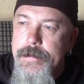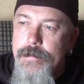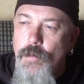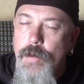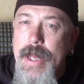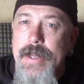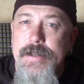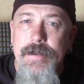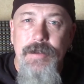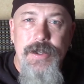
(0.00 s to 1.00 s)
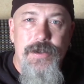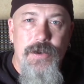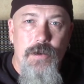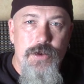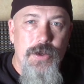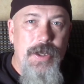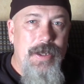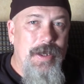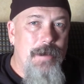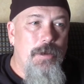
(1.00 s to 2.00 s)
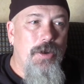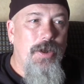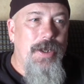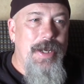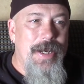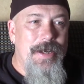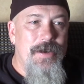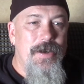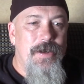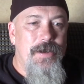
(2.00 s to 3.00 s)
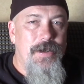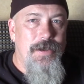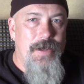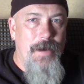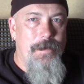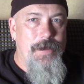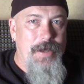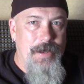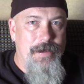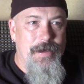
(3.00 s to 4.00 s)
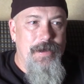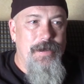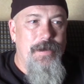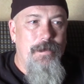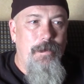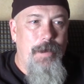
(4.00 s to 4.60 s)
relatively socially liberal in some senses,